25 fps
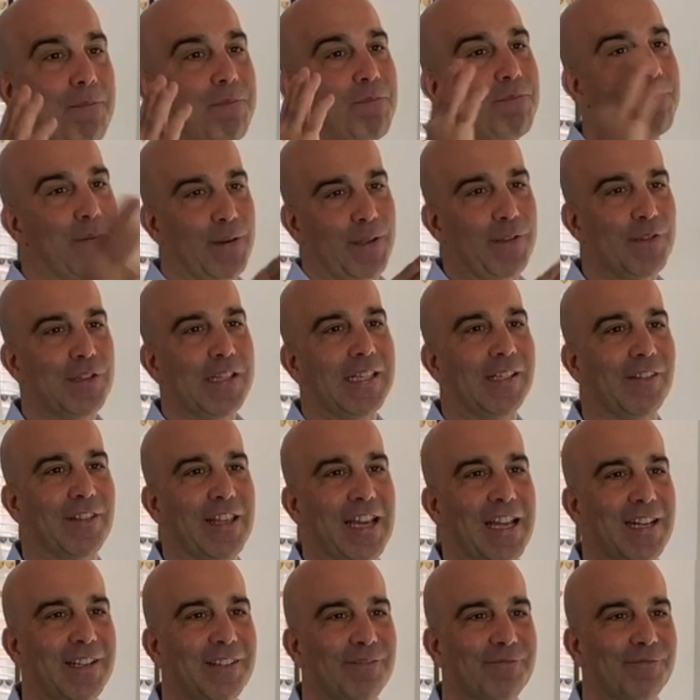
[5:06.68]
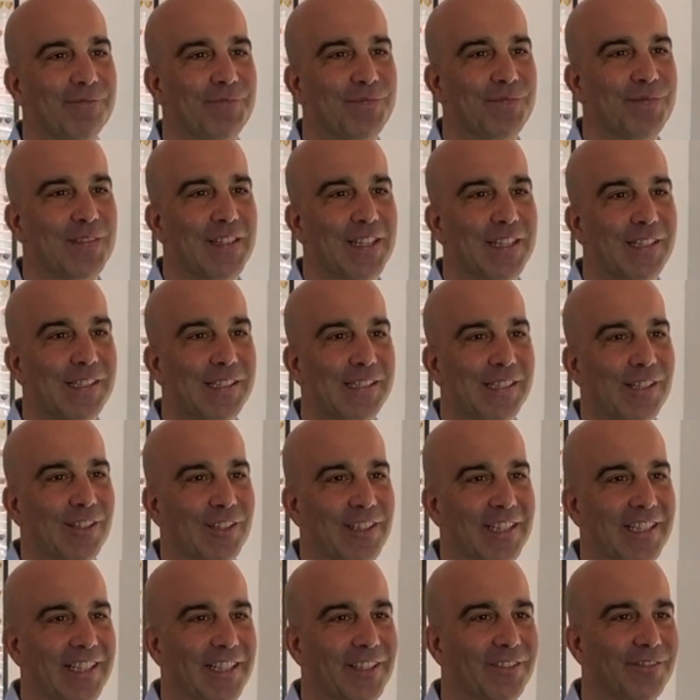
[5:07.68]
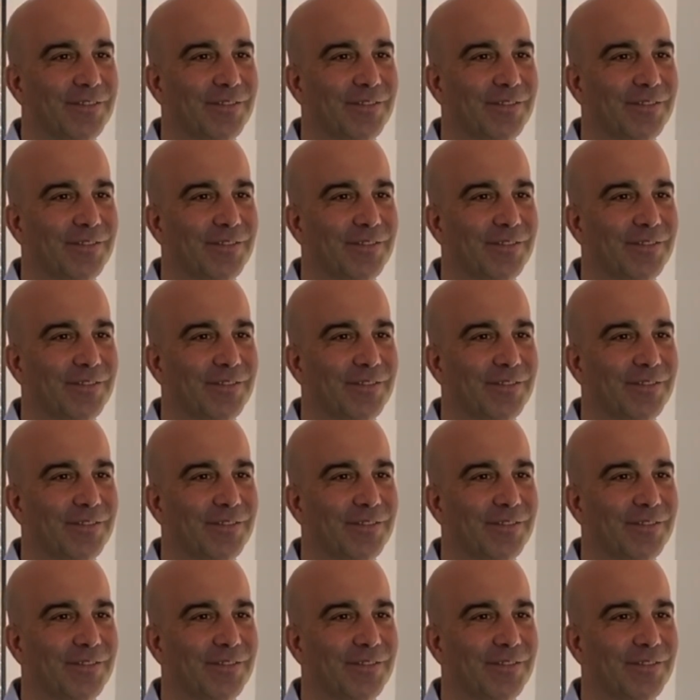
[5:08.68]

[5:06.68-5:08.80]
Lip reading: But until then, Santé!